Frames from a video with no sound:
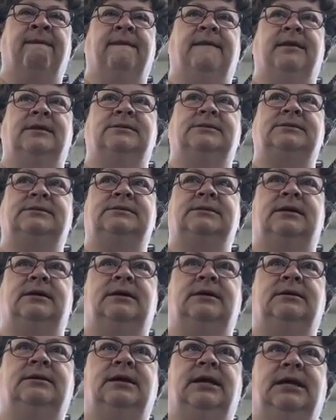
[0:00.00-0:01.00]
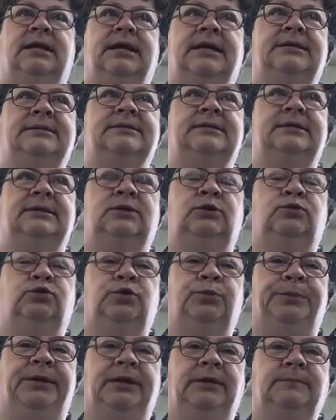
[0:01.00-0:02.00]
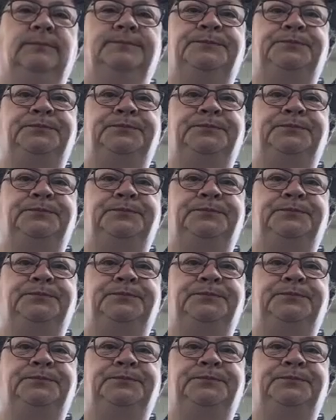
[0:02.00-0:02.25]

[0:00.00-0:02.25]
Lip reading: It's a nice little grouping.